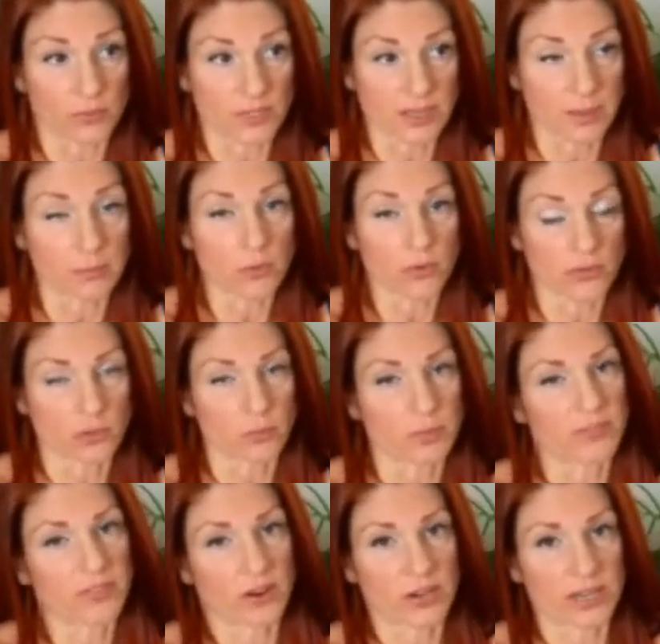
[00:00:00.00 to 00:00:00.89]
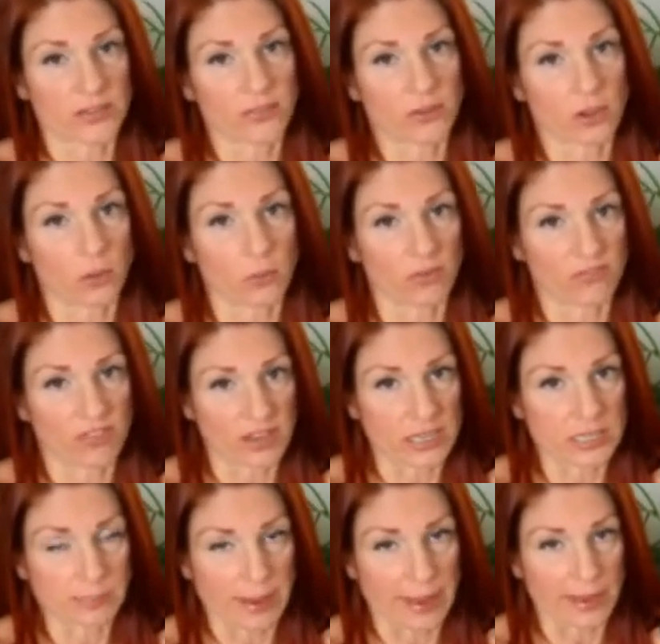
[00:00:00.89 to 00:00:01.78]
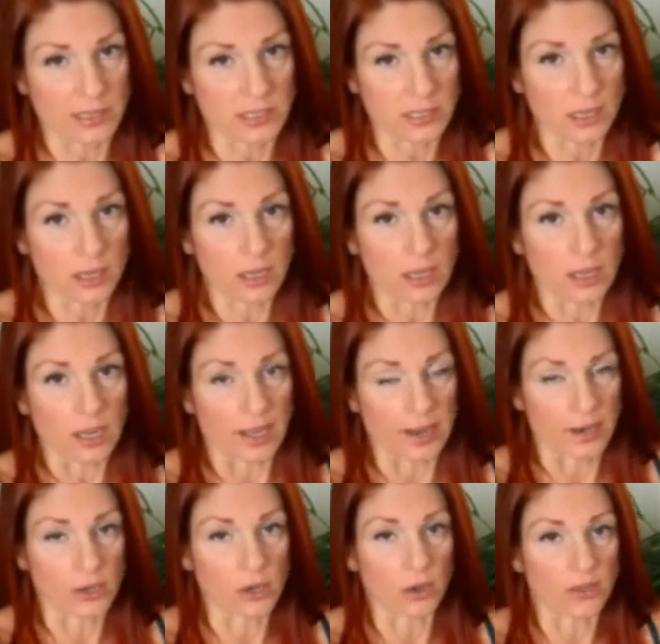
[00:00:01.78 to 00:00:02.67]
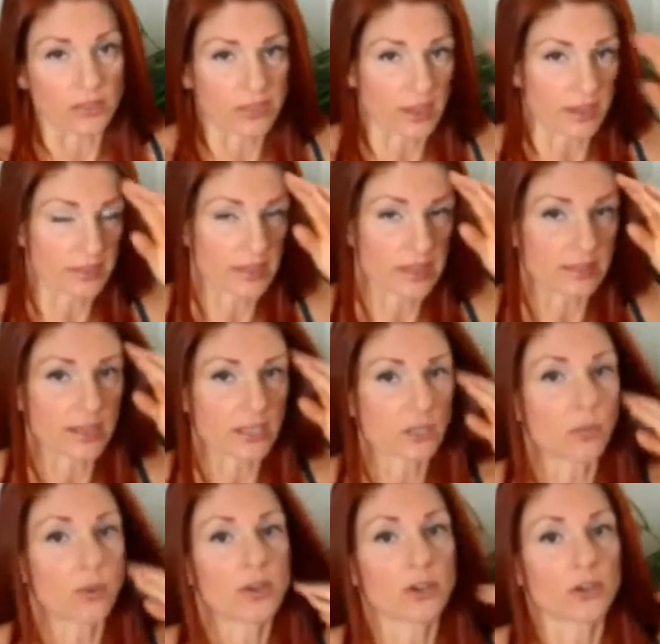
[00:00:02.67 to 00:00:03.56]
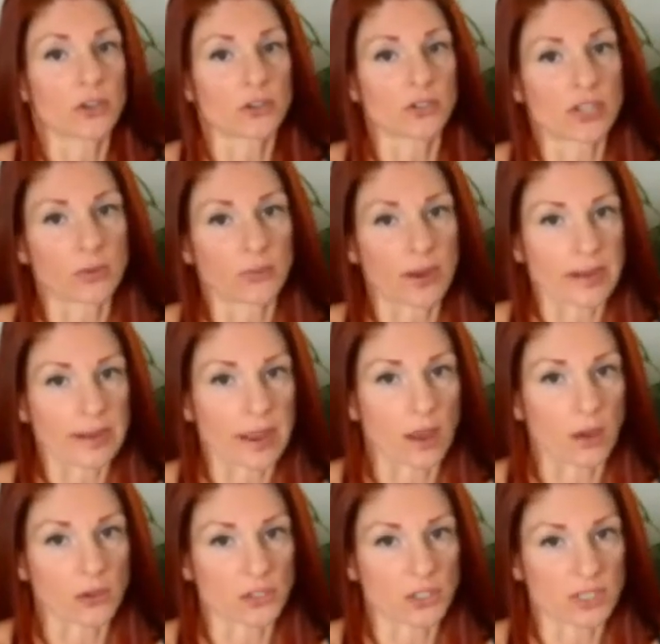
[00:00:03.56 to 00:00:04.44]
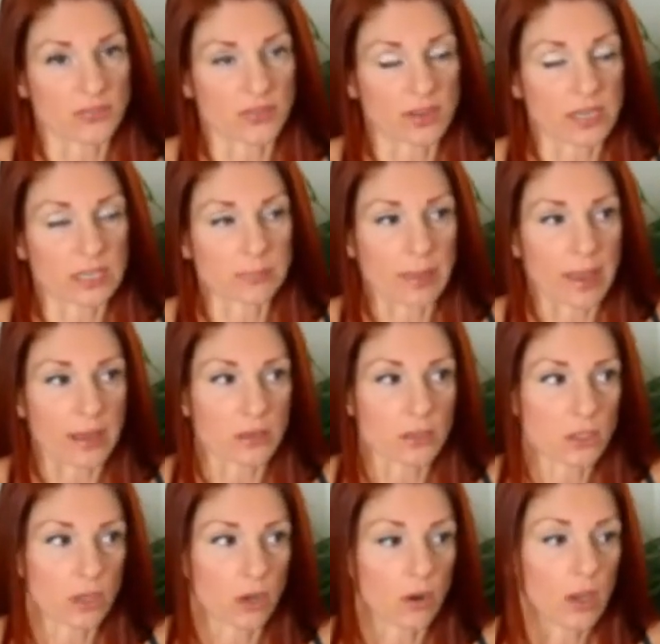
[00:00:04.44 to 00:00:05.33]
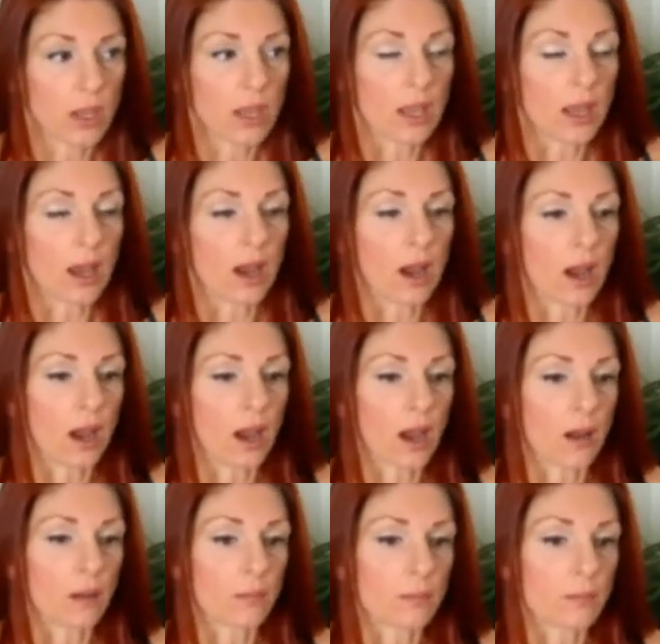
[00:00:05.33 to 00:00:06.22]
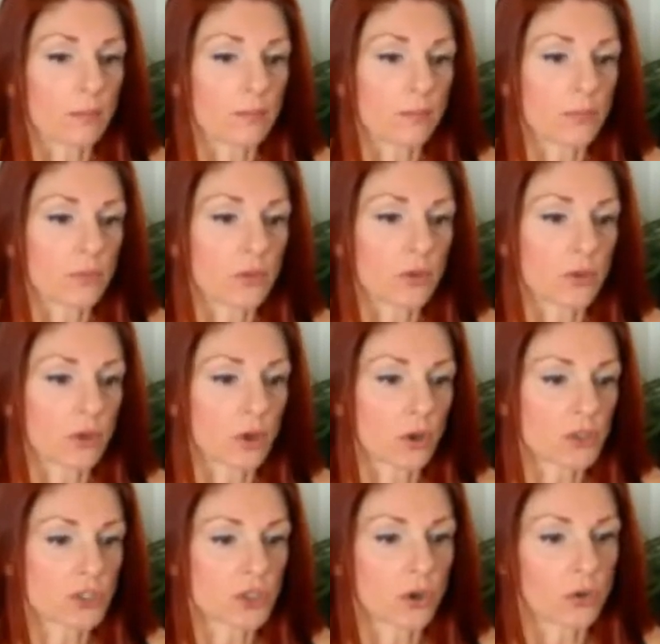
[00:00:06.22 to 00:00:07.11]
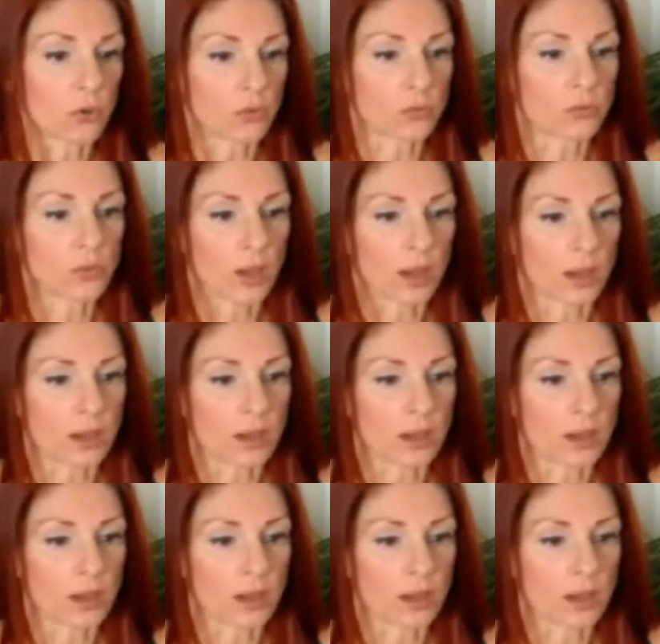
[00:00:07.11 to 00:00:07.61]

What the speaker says: some moves will be very difficult with fitness bands, and I know I think that's what you're using right now, is just fitness bands. So you can also